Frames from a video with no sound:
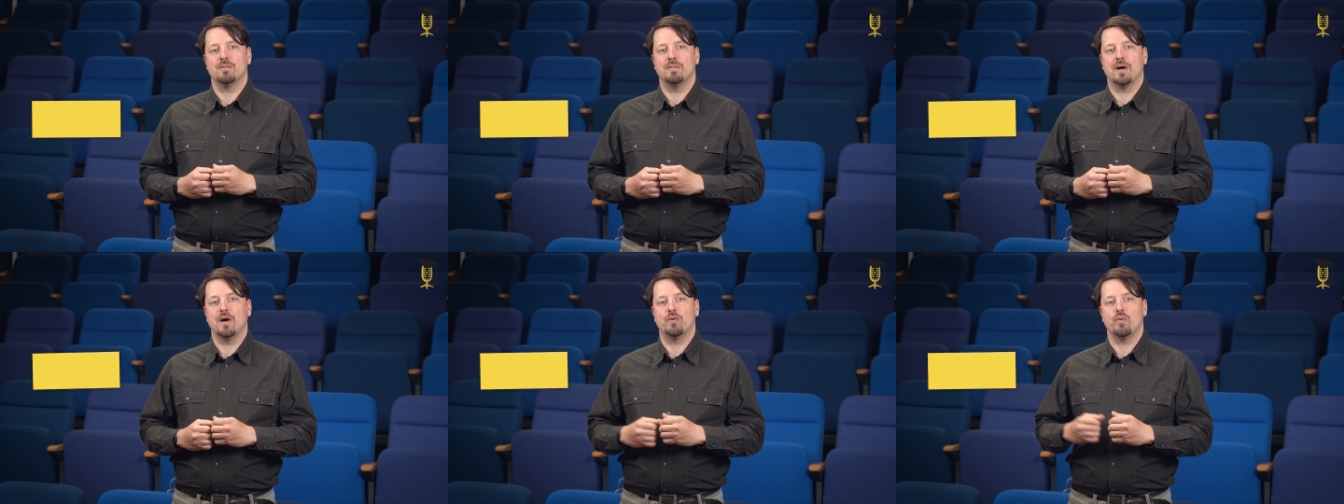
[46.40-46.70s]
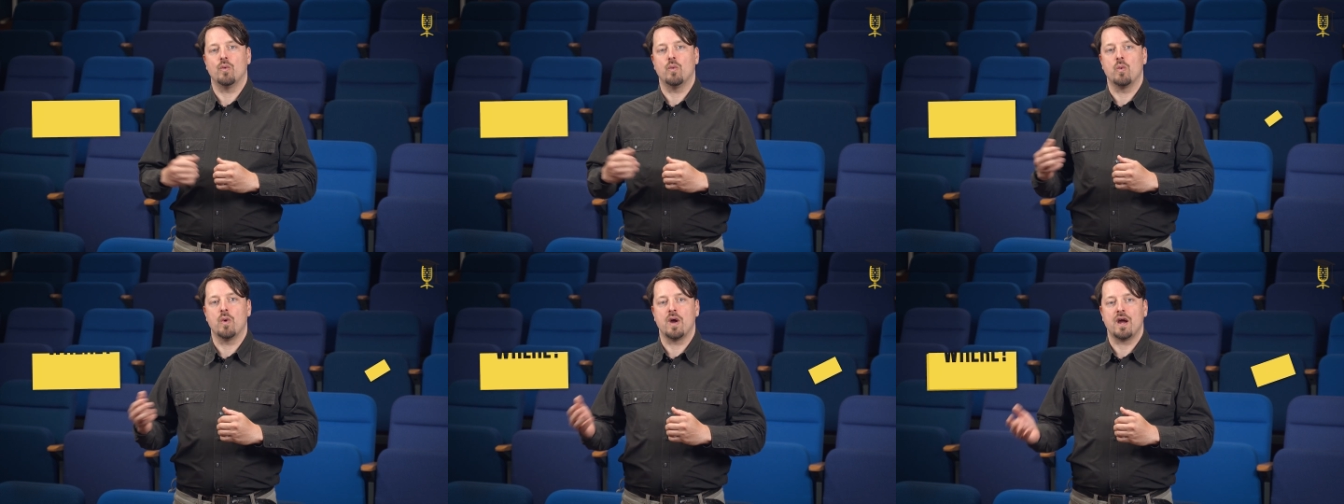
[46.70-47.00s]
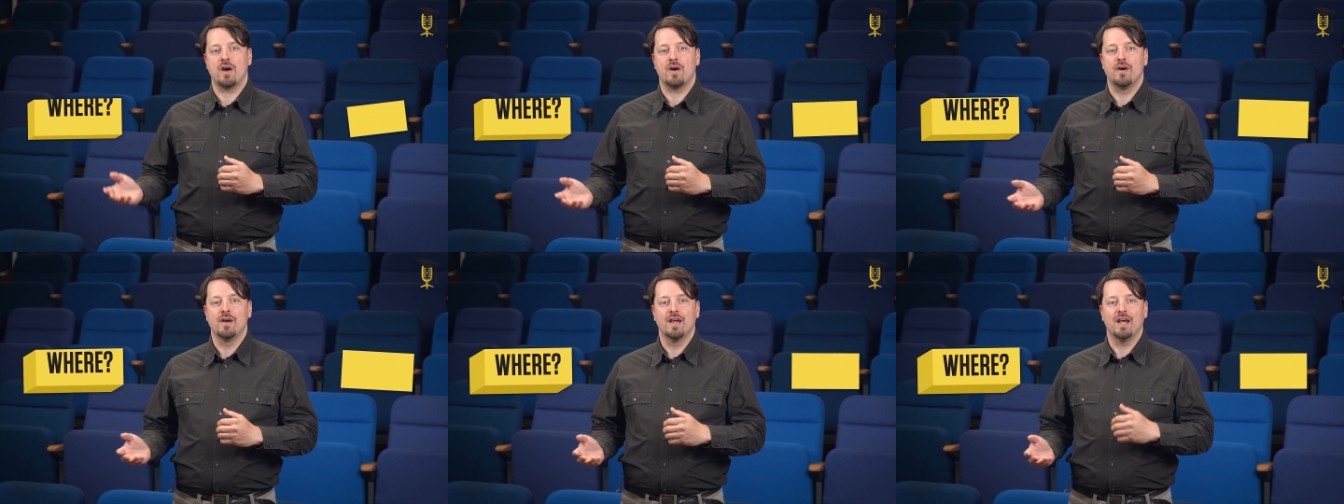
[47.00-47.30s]
about
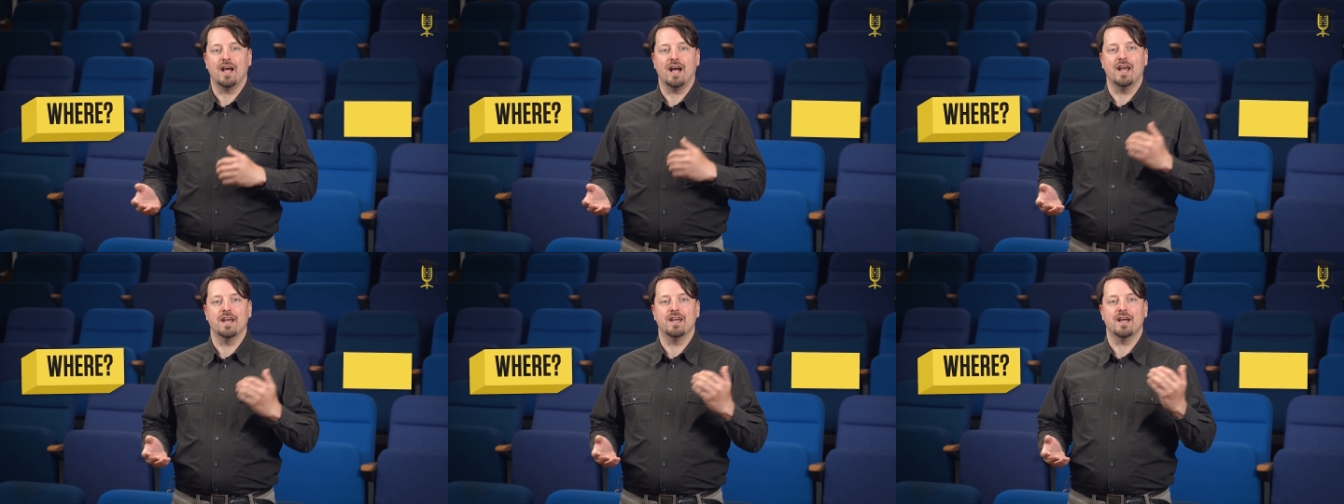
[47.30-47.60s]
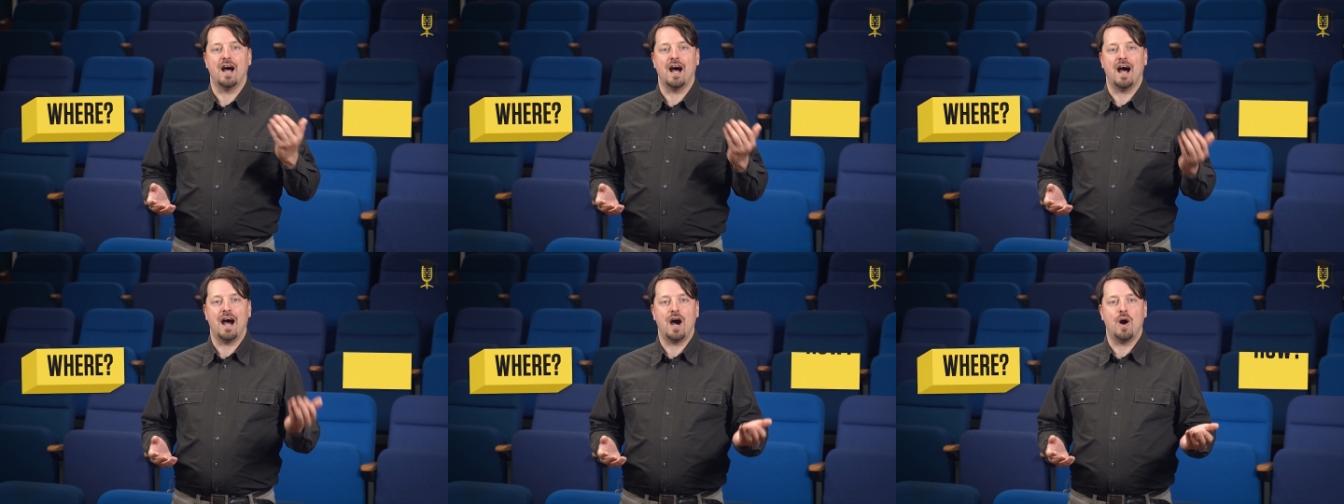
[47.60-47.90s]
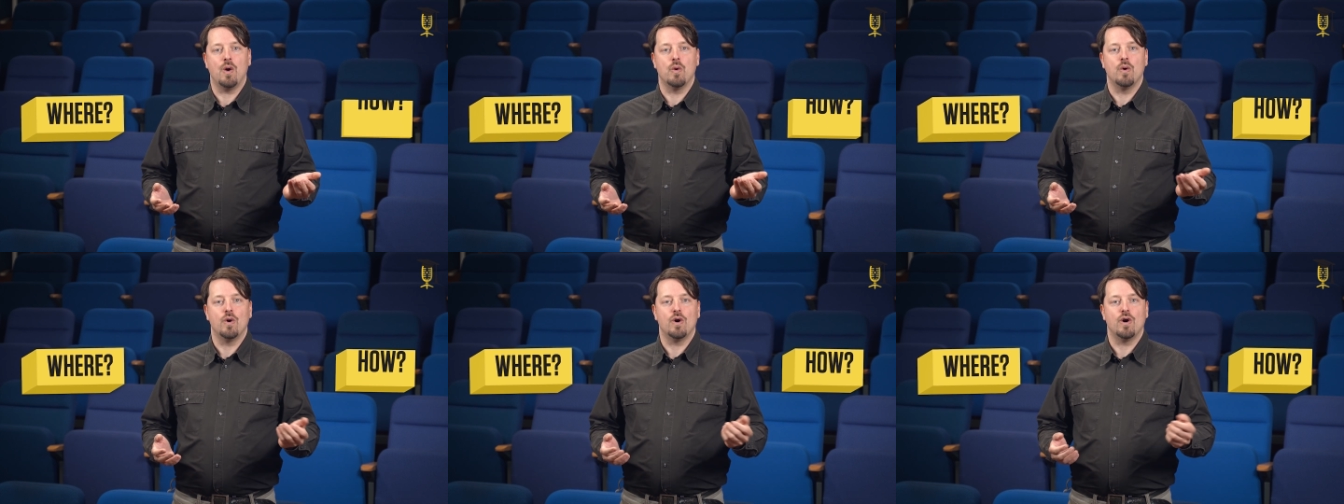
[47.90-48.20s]
where and
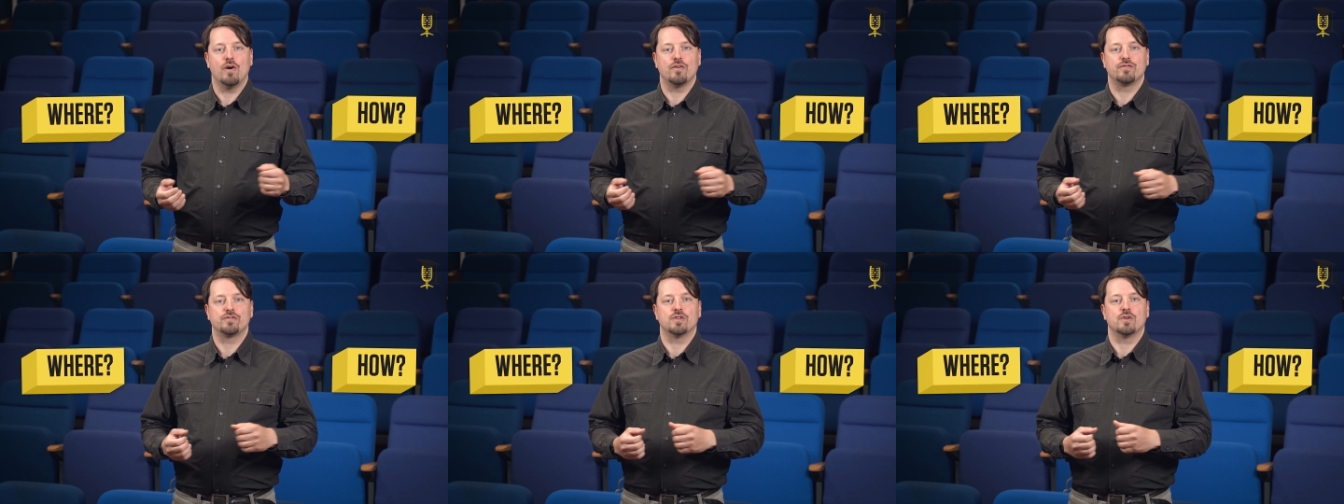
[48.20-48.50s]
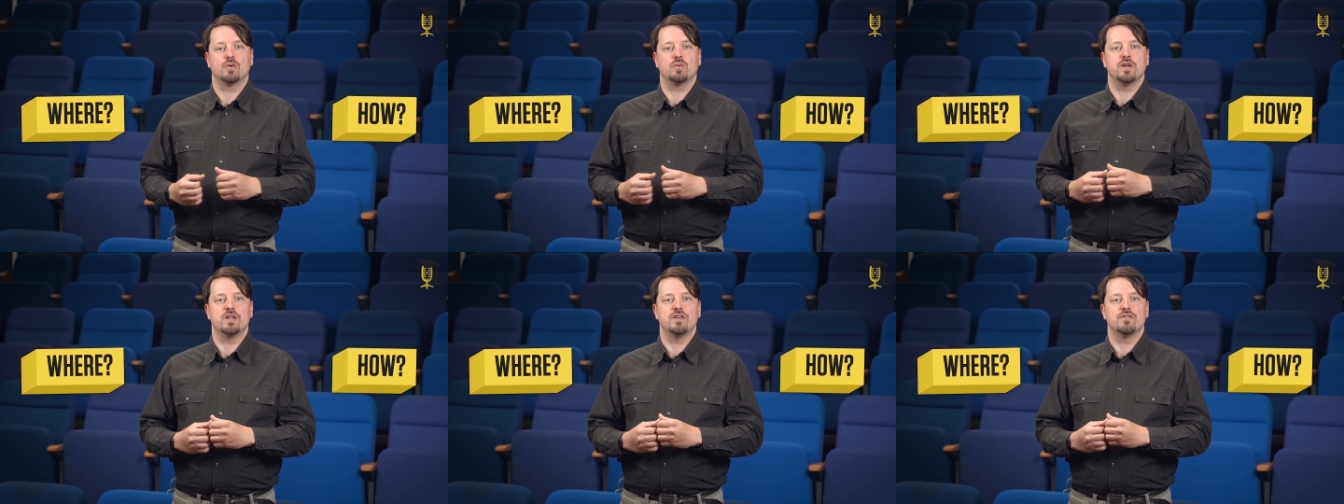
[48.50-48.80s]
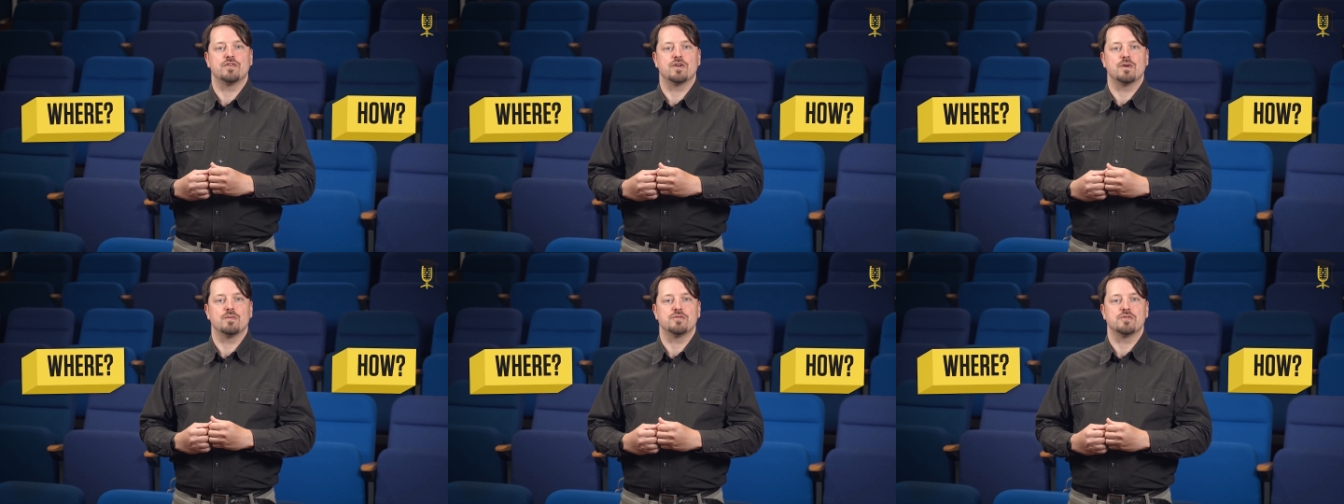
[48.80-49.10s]
how offshore wind
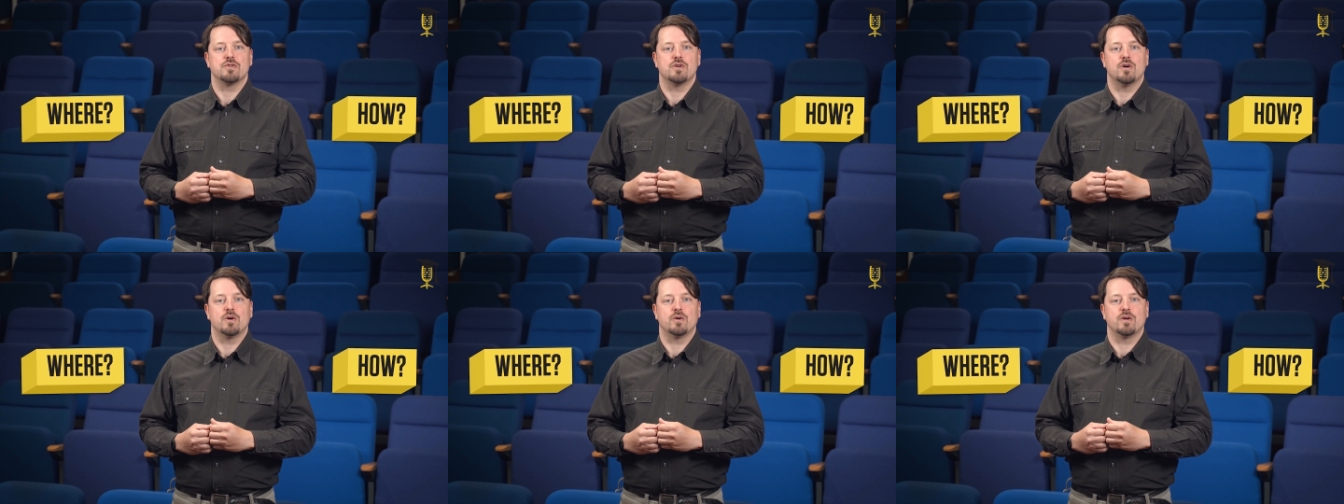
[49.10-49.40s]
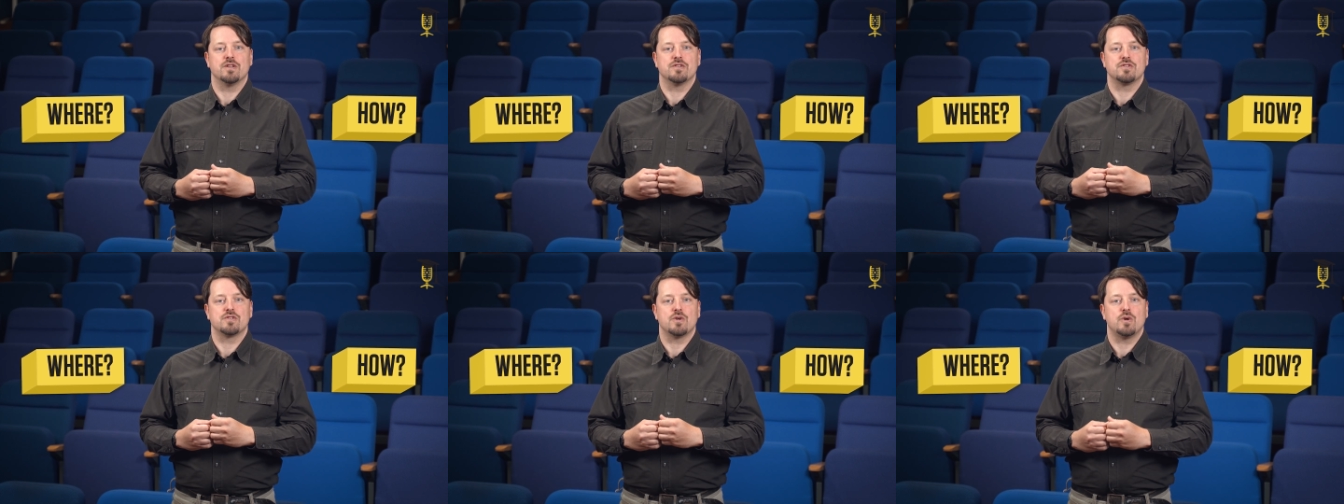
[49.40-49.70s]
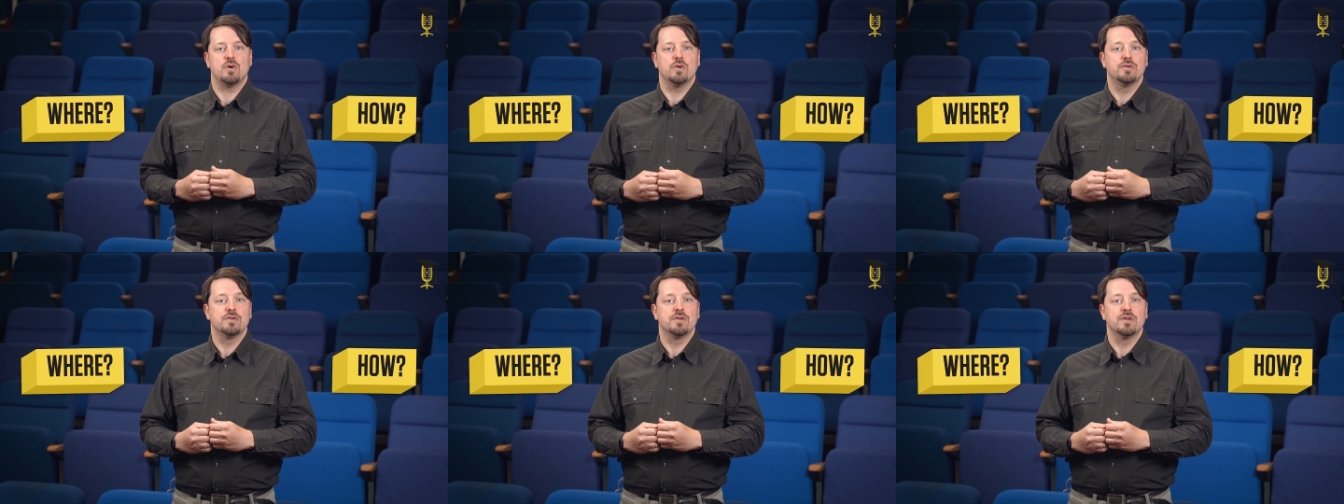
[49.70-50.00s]
farms are
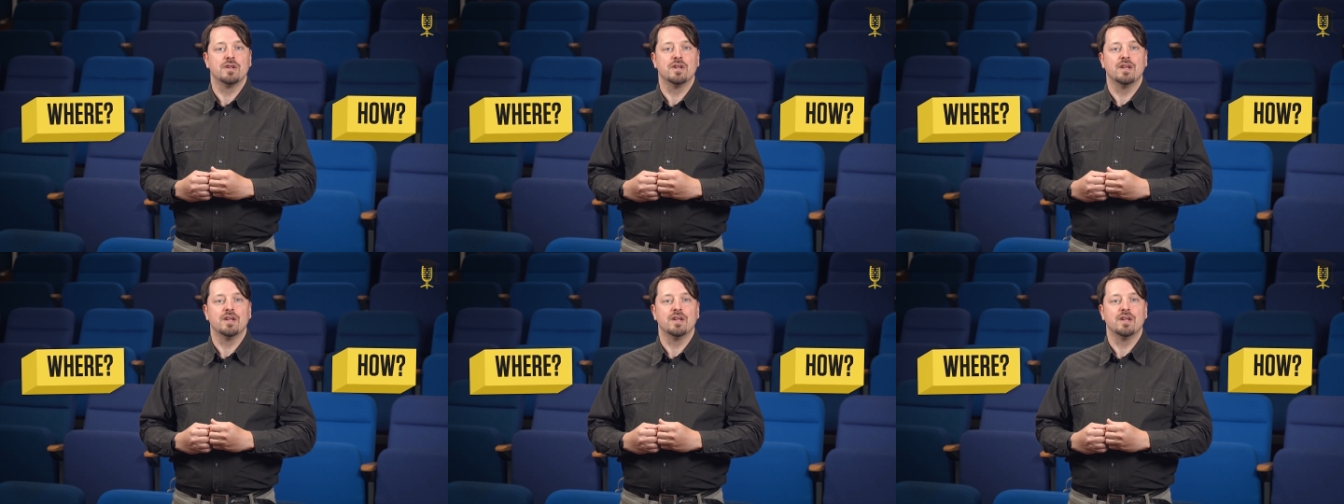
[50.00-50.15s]
installed,